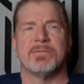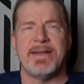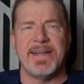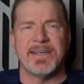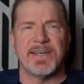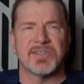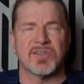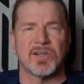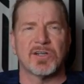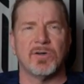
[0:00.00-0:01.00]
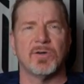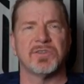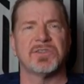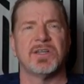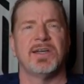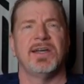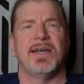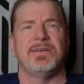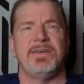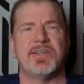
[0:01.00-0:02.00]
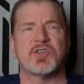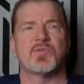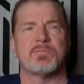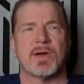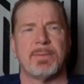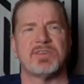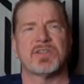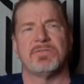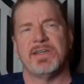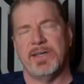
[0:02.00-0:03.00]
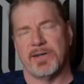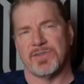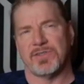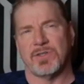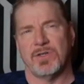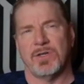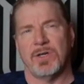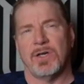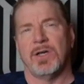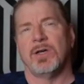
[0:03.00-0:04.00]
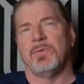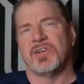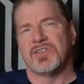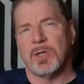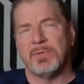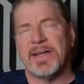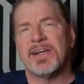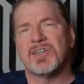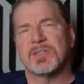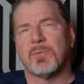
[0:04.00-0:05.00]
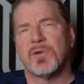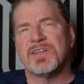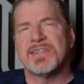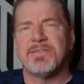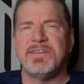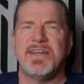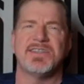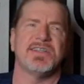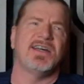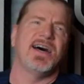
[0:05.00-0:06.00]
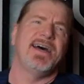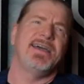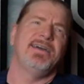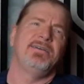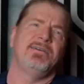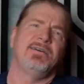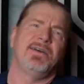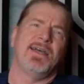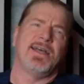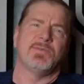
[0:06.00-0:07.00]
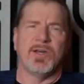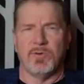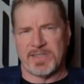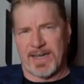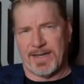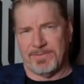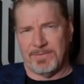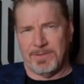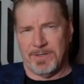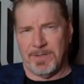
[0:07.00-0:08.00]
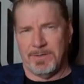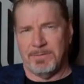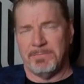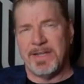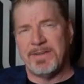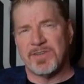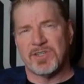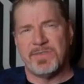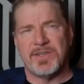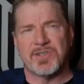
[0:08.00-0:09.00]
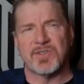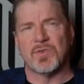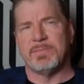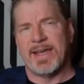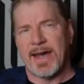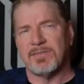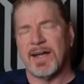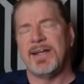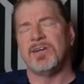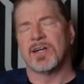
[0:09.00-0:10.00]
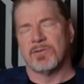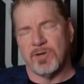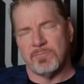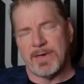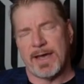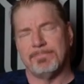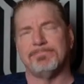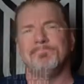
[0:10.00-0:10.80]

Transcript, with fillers: our remaining Kickstarter goals and the features we promised over the years. We are still planning on supporting 7 Days to Die, as we always have. Many of those features will be outlined on our roadmap.